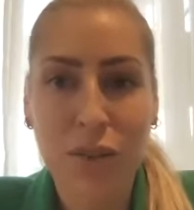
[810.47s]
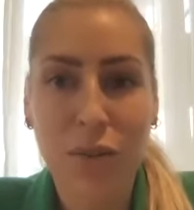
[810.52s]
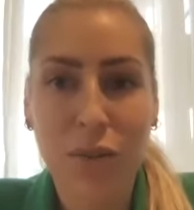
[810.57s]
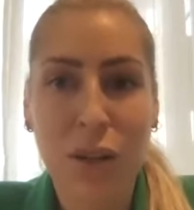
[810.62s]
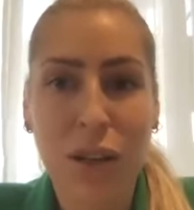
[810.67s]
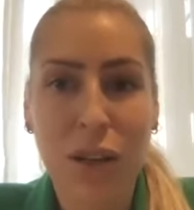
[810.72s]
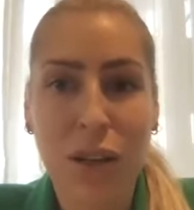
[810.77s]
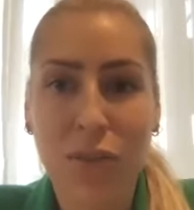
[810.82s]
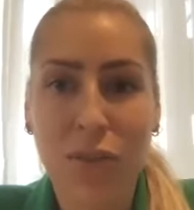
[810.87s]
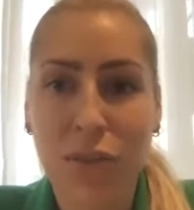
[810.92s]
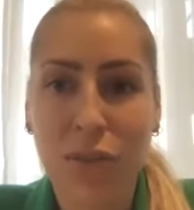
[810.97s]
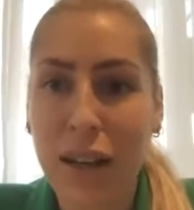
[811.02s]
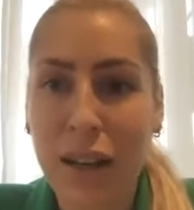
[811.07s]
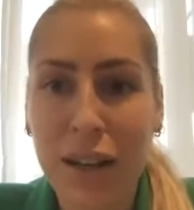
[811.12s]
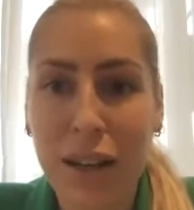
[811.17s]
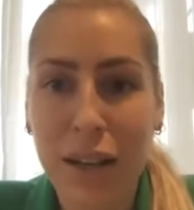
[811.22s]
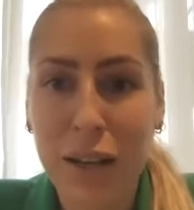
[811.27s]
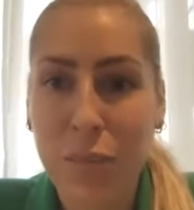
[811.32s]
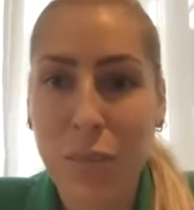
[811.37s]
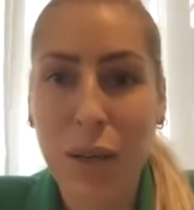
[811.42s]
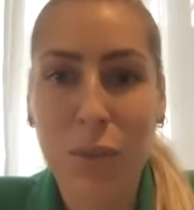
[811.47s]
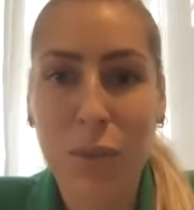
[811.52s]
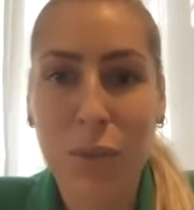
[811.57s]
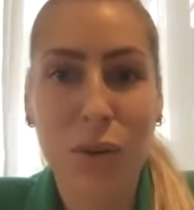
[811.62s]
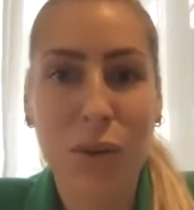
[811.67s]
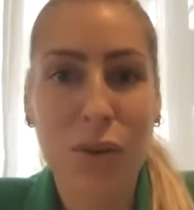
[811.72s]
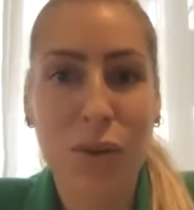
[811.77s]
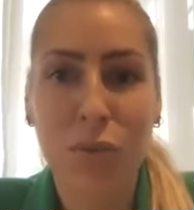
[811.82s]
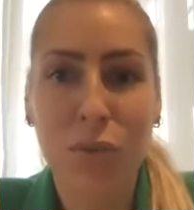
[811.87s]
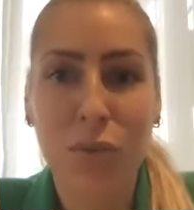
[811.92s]
We have a headache
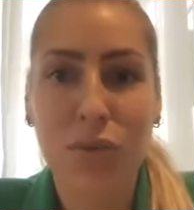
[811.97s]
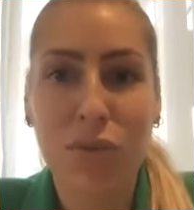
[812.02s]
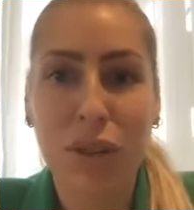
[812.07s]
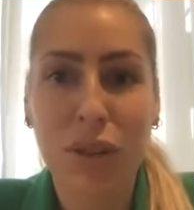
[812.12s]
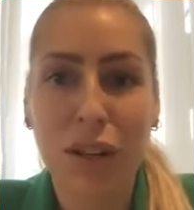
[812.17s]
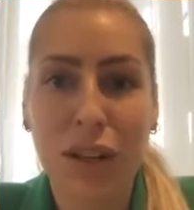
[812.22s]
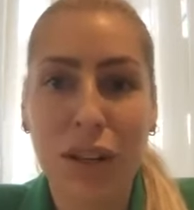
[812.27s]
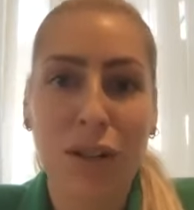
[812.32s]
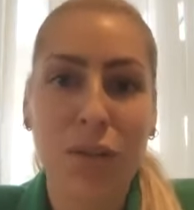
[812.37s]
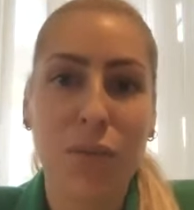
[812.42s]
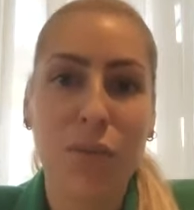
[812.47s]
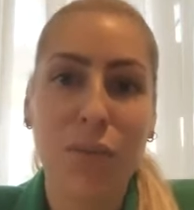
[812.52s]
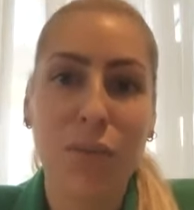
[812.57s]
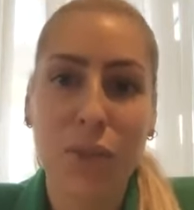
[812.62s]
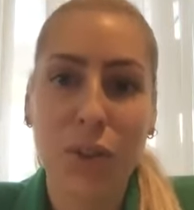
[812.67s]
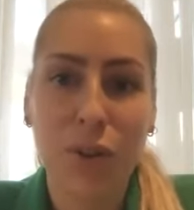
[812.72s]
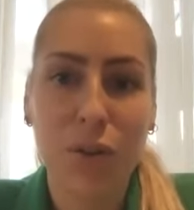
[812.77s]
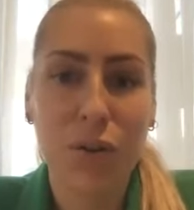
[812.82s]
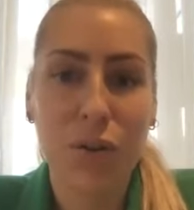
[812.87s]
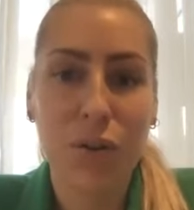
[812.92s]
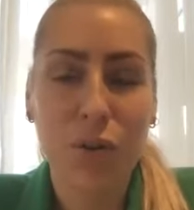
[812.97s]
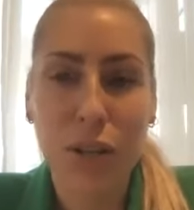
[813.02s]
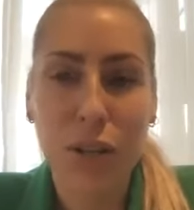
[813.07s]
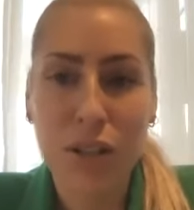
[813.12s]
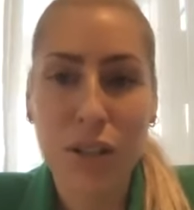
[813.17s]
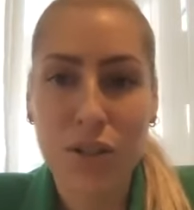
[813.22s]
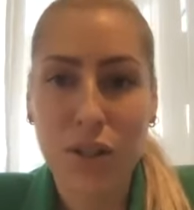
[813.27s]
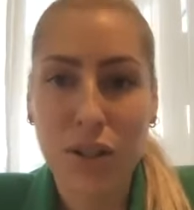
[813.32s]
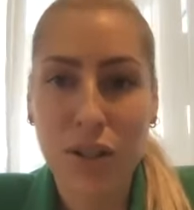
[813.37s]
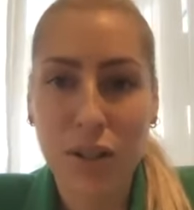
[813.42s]
maybe, or we feel like,
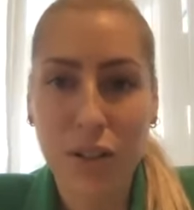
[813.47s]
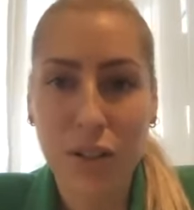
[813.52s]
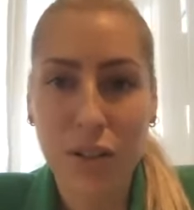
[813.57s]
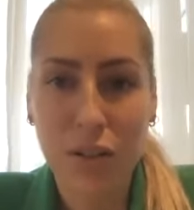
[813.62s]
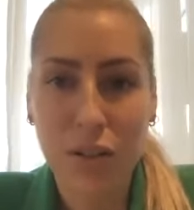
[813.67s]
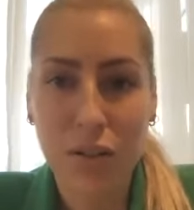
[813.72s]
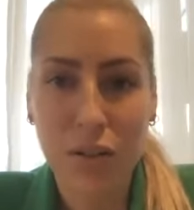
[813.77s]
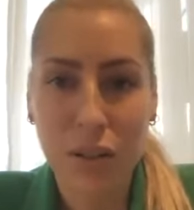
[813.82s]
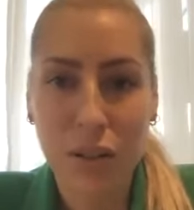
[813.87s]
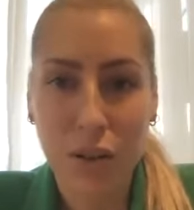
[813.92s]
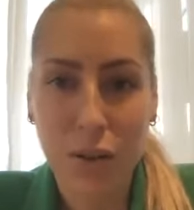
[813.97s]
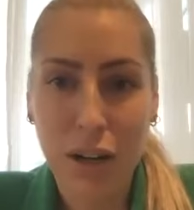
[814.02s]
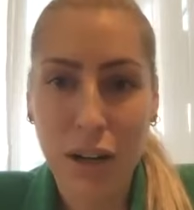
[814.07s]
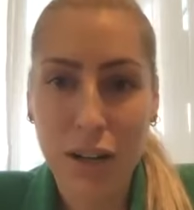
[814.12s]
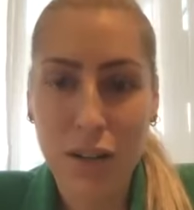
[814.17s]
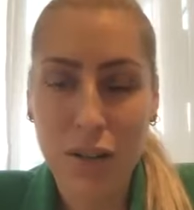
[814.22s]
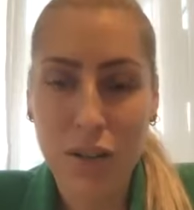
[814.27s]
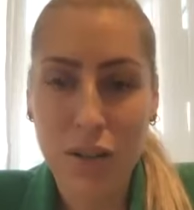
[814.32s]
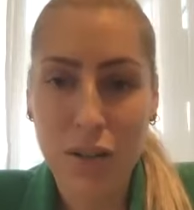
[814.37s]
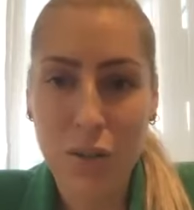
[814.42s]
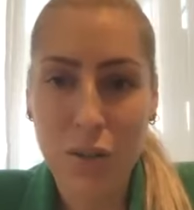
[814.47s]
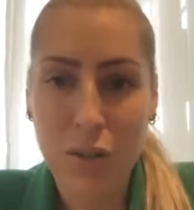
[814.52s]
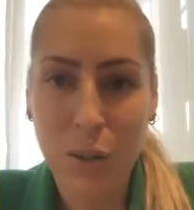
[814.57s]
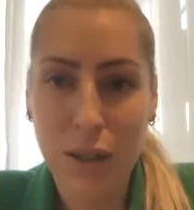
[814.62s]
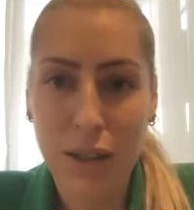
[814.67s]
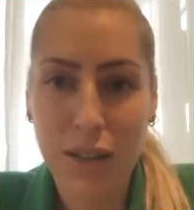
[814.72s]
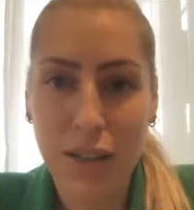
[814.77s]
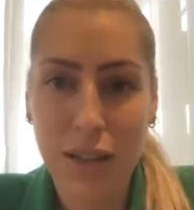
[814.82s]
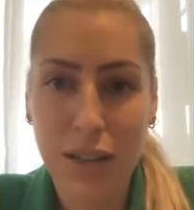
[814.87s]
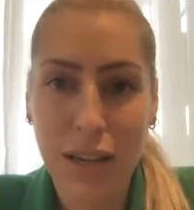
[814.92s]
questioning our actions.
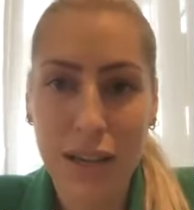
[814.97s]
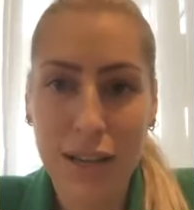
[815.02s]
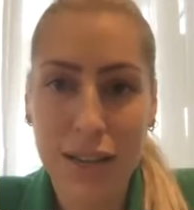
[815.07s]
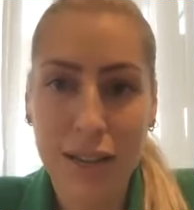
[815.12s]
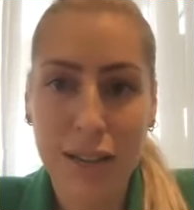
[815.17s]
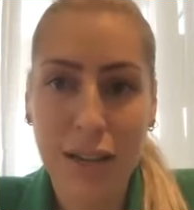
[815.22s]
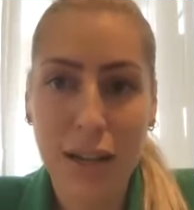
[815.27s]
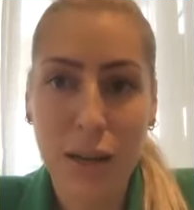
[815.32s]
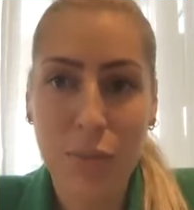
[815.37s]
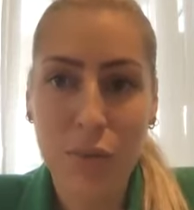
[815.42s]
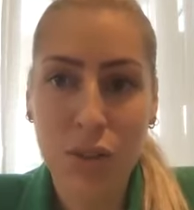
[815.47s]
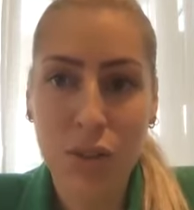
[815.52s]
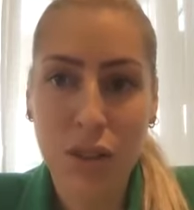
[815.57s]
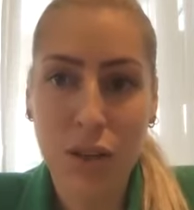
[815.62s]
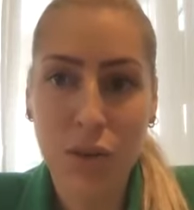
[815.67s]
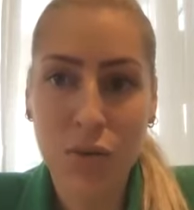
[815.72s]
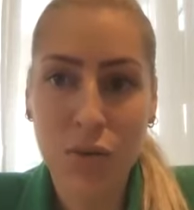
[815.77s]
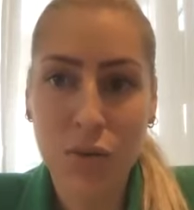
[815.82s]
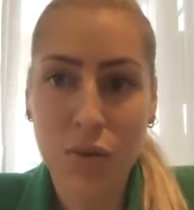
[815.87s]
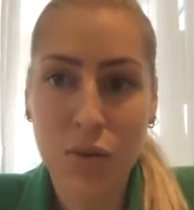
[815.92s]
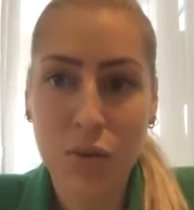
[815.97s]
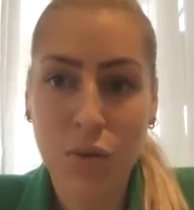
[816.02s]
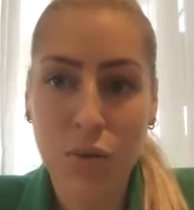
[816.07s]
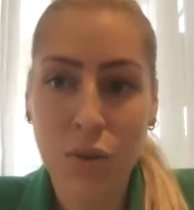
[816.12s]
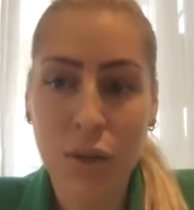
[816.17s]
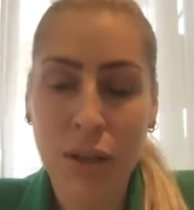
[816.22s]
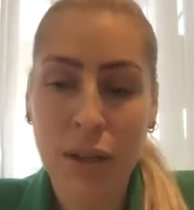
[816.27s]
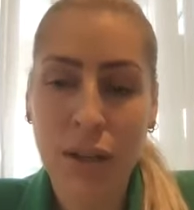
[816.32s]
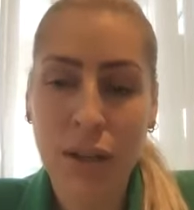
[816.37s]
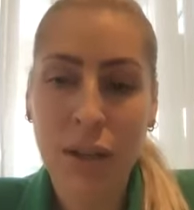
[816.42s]
But in the end, it comes down to
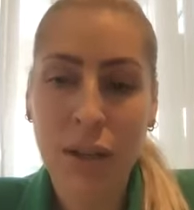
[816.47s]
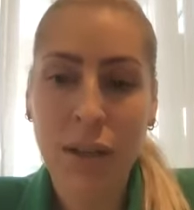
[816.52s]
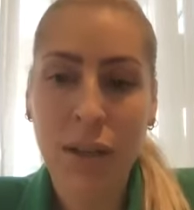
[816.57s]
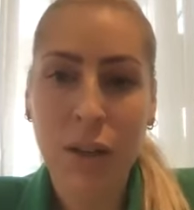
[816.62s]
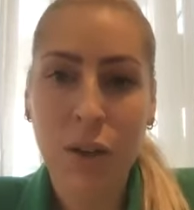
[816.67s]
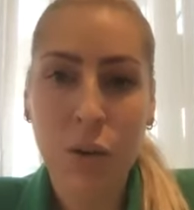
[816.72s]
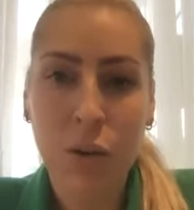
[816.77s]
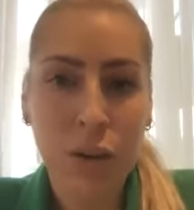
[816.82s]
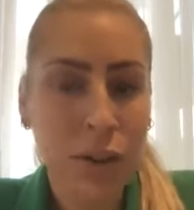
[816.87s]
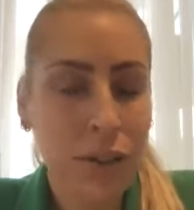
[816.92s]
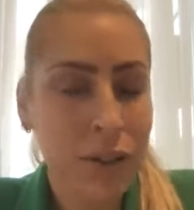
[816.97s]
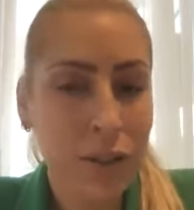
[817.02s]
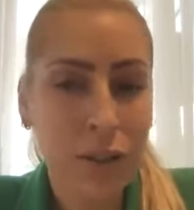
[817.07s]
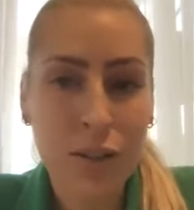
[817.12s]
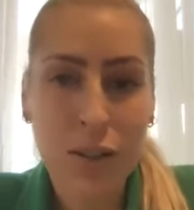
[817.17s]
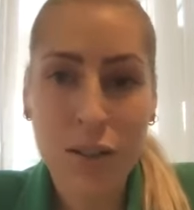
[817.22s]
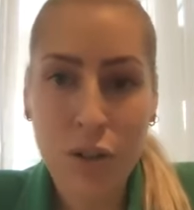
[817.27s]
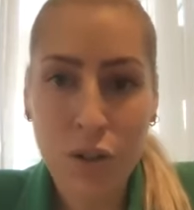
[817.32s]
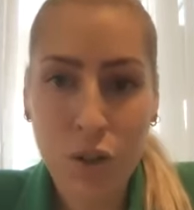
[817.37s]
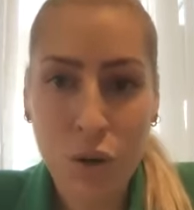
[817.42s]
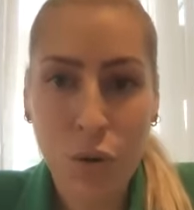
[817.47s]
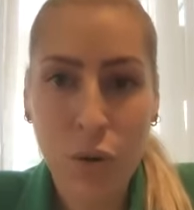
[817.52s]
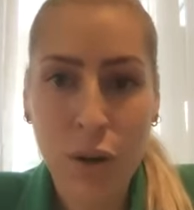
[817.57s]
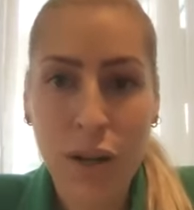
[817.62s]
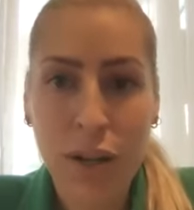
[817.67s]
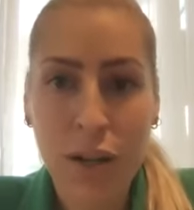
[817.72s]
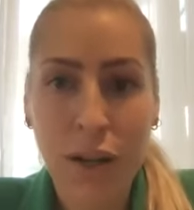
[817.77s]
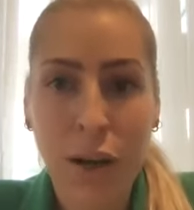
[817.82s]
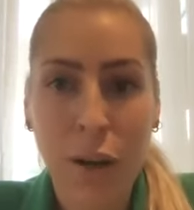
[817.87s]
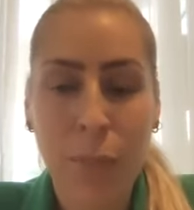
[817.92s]
you continuously
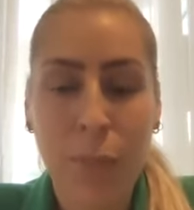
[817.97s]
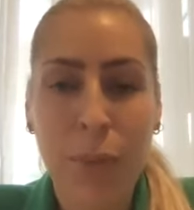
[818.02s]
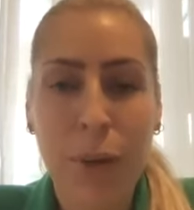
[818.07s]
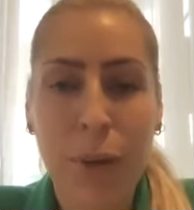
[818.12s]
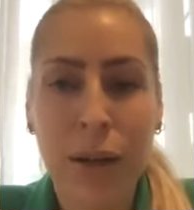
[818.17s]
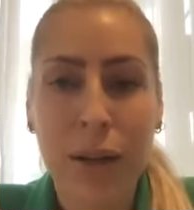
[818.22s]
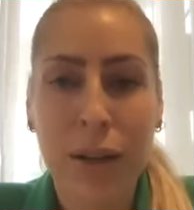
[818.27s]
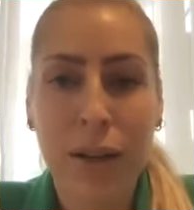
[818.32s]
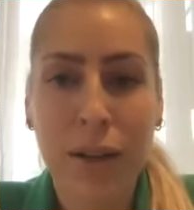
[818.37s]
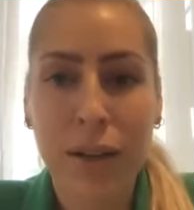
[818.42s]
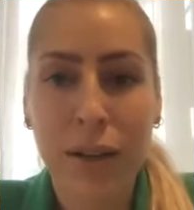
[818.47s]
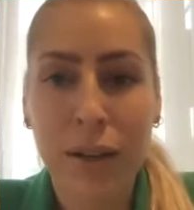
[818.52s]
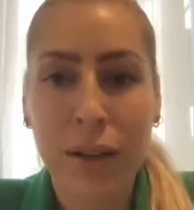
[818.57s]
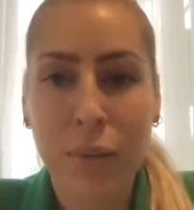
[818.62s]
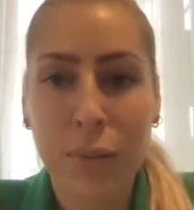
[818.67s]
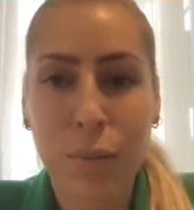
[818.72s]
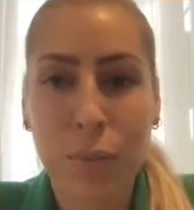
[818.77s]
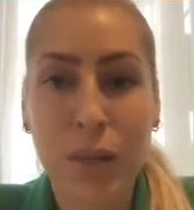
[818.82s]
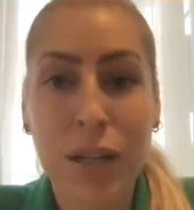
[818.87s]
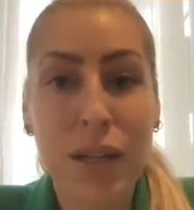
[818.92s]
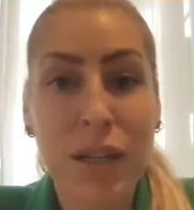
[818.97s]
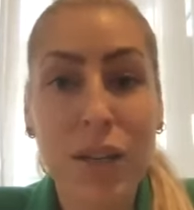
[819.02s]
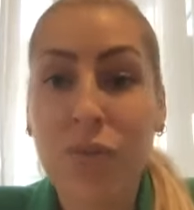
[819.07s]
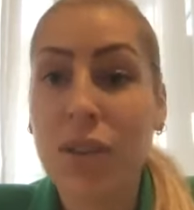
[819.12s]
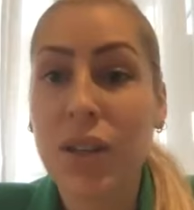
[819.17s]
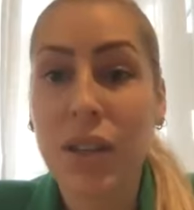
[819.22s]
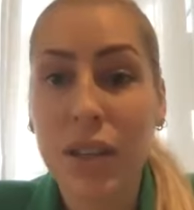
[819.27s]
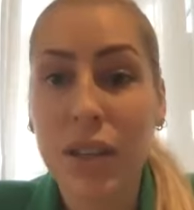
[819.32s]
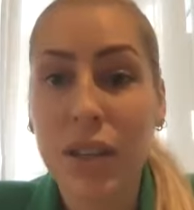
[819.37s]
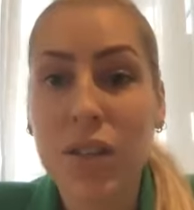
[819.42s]
showing up and
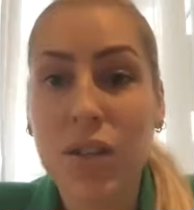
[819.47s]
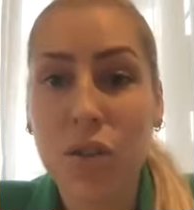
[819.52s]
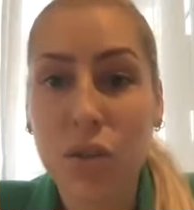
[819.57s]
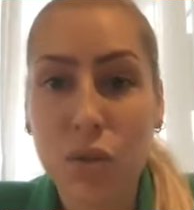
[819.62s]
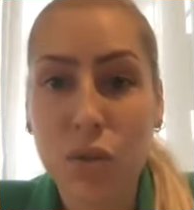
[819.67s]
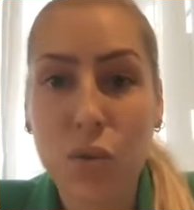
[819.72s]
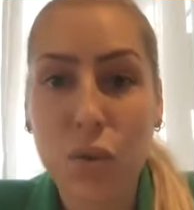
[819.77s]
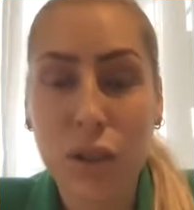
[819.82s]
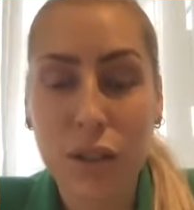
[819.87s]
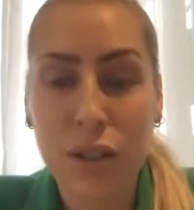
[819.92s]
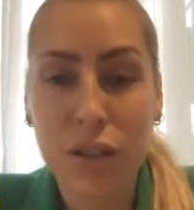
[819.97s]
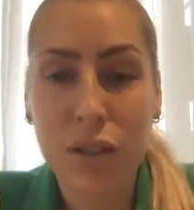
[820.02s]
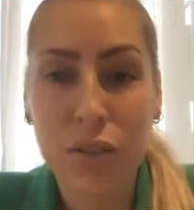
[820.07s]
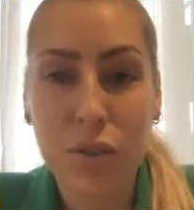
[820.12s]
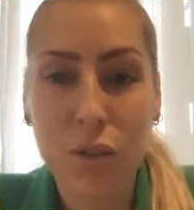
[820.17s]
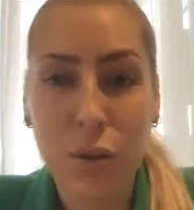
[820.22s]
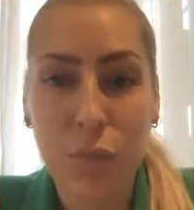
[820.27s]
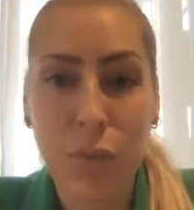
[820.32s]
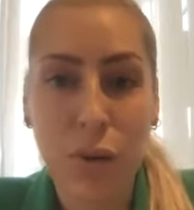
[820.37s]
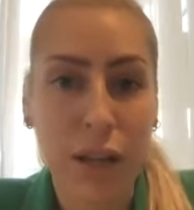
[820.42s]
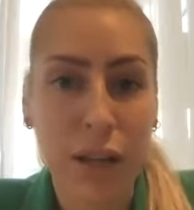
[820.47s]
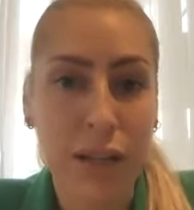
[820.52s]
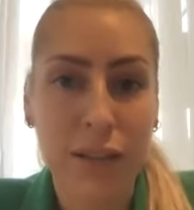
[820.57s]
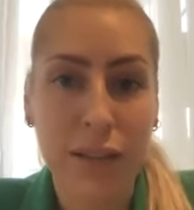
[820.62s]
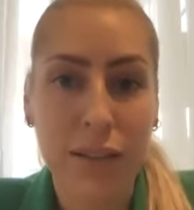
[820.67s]
believing in you and in your brand.